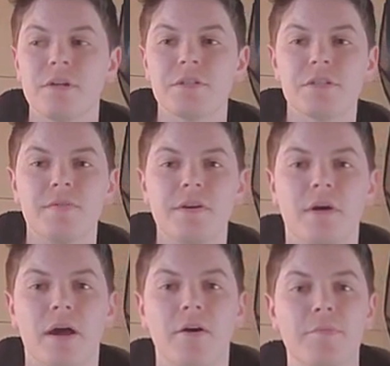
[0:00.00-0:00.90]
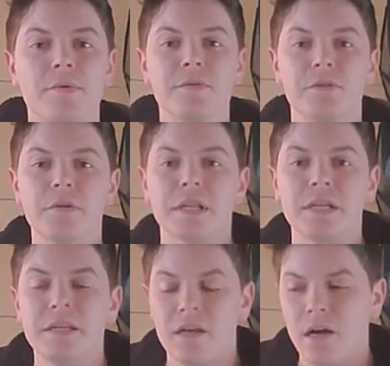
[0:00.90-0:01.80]
for watching this video. I hope you enjoyed
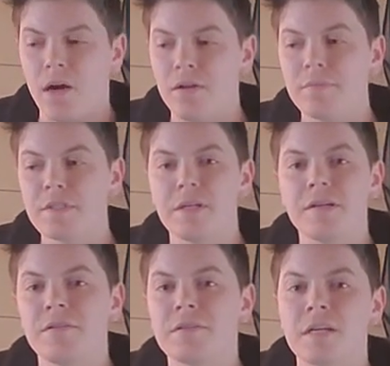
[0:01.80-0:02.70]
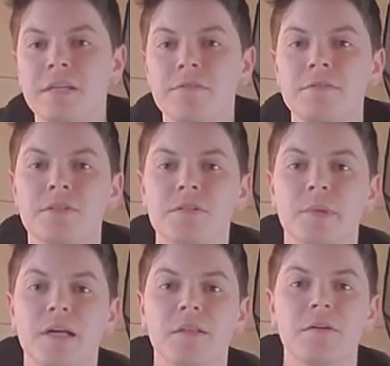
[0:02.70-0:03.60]
it. All the materials I used
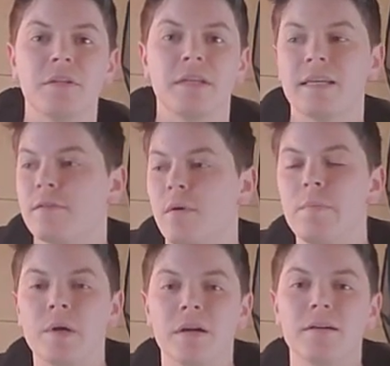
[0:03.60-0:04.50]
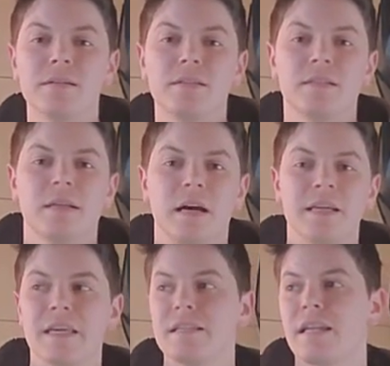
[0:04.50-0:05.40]
are bought locally at a Walmart.
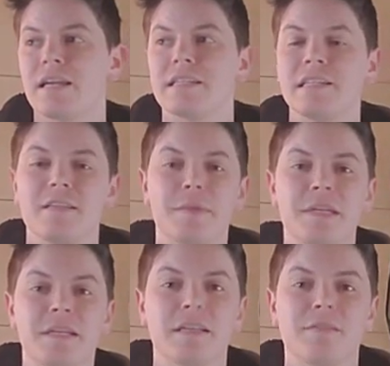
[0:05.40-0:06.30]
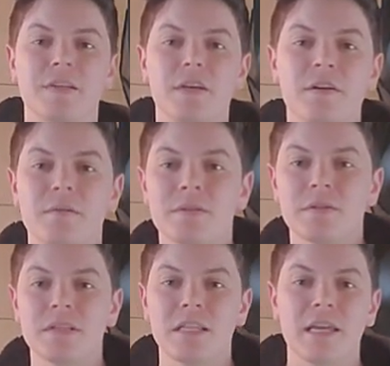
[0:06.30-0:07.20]
Again, like I said in the beginning of the video, it
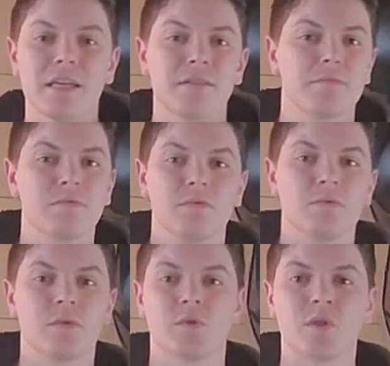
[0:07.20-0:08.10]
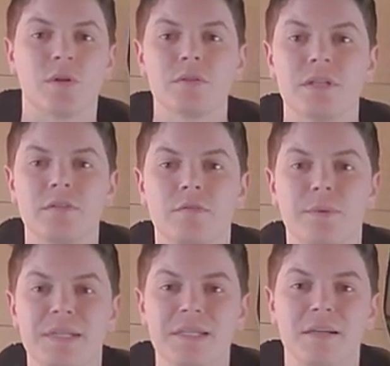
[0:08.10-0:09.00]
was only like thirteen,
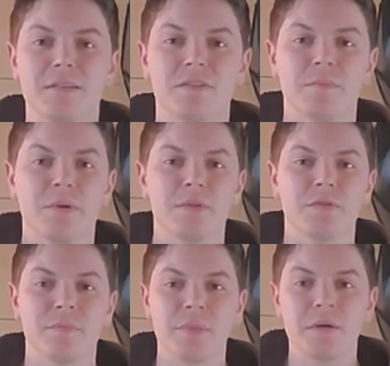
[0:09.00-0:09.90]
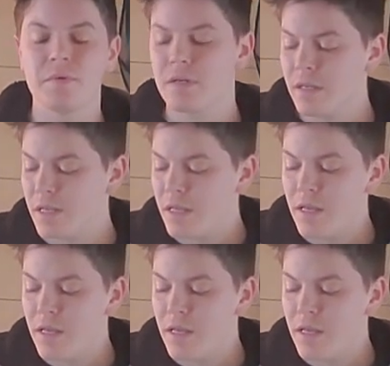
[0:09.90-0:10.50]
fourteen dollars at most for a big one,